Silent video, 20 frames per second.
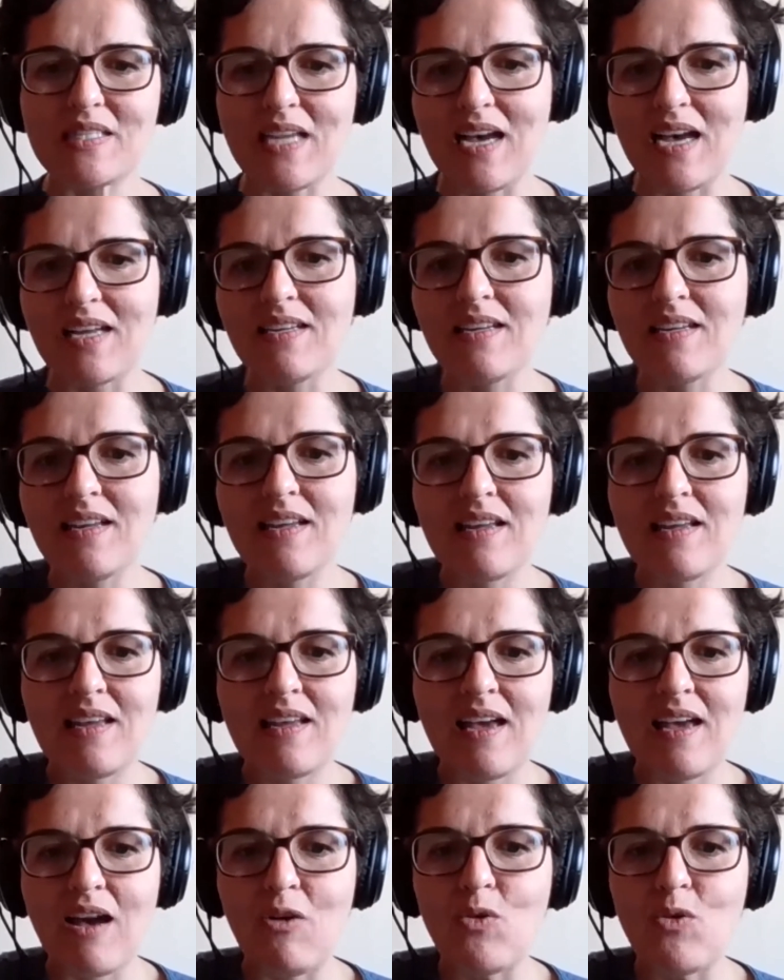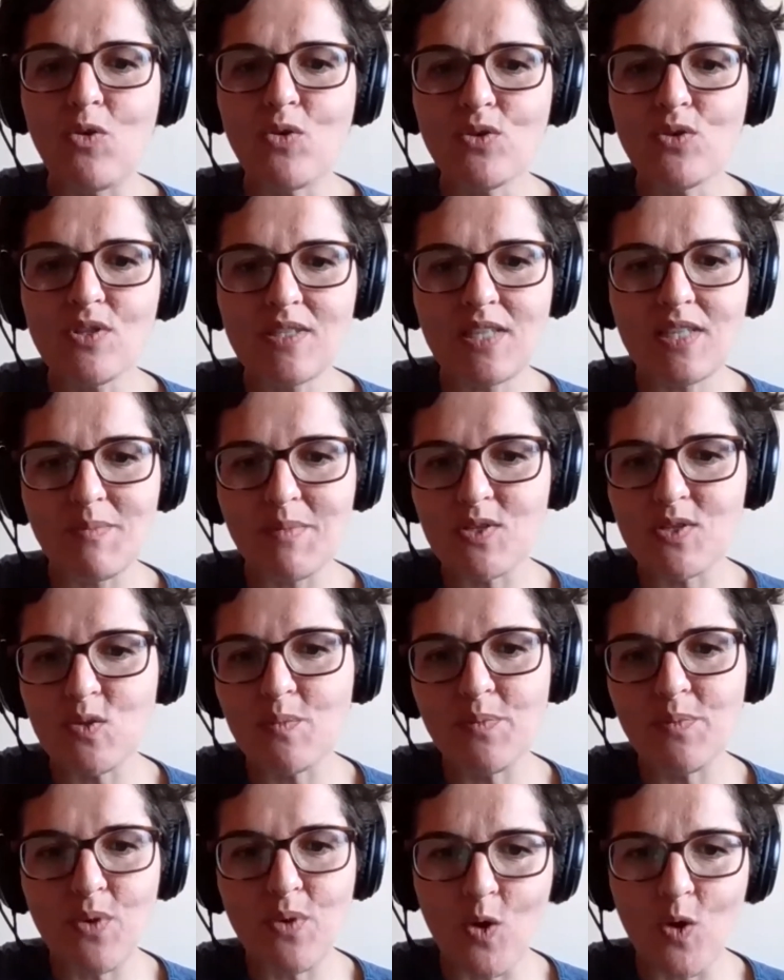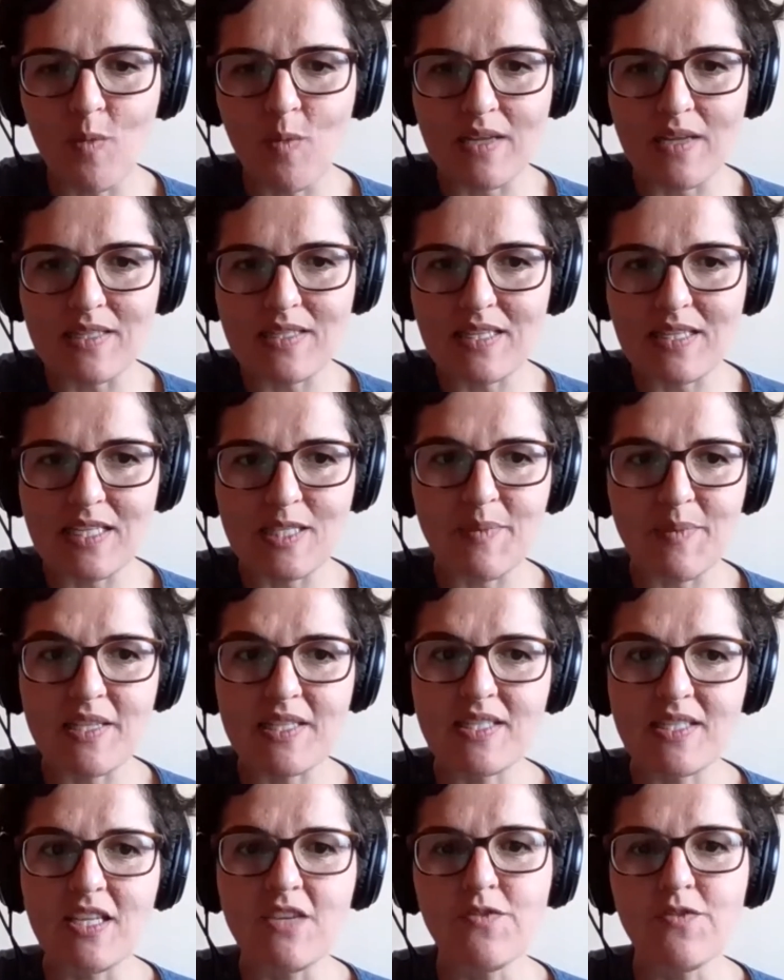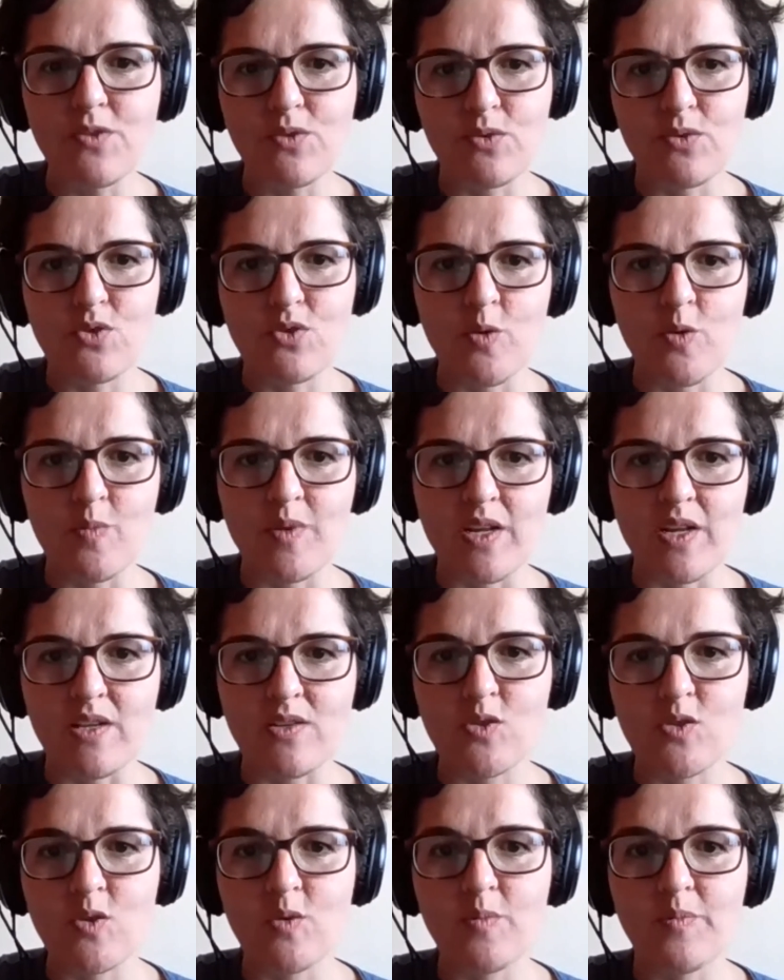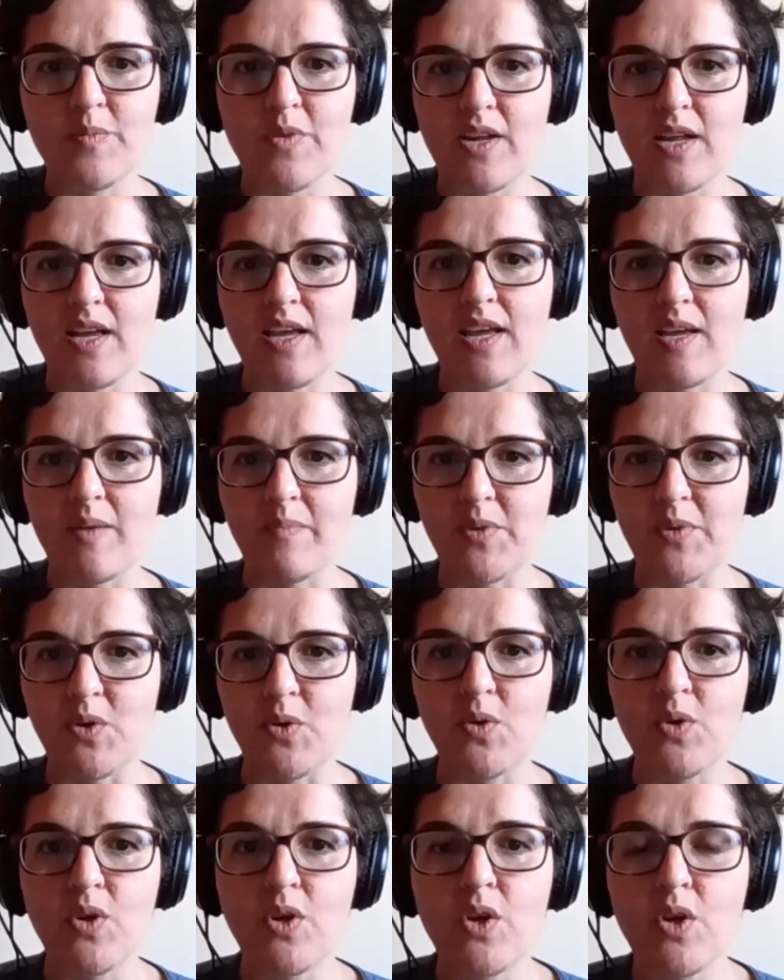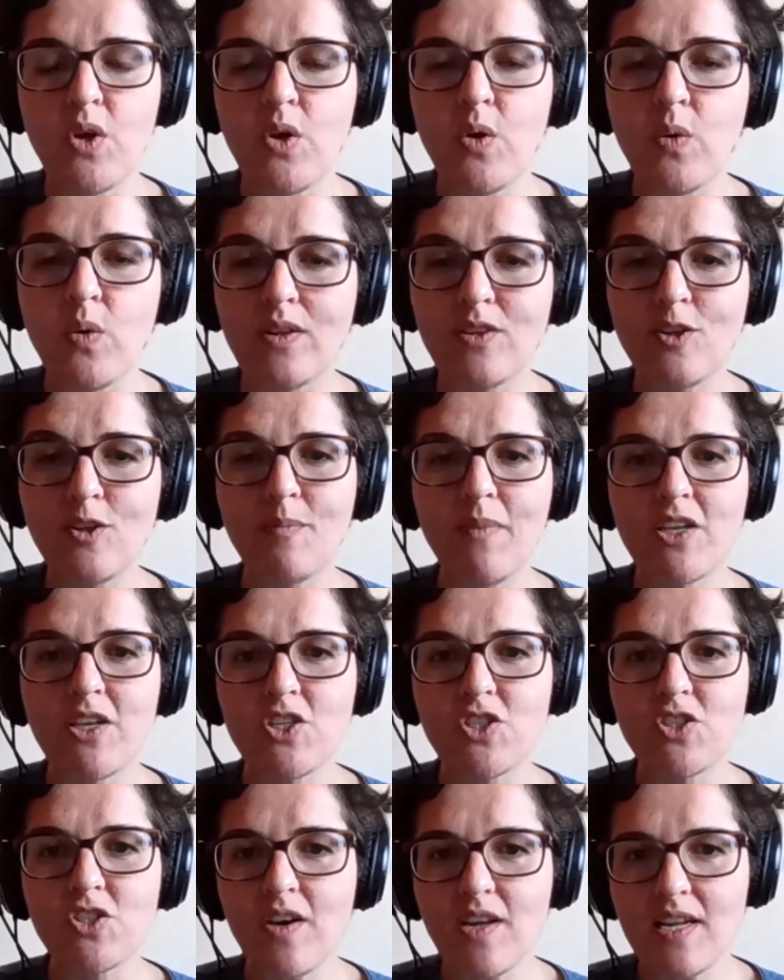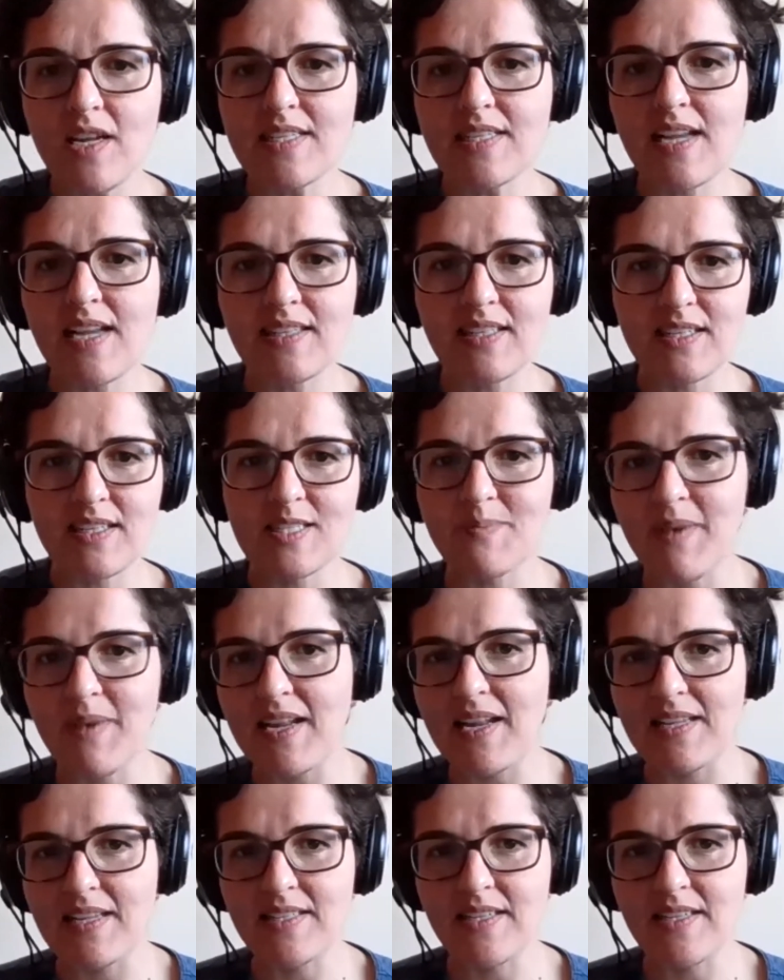And we can think some topics that are more specific. For example, how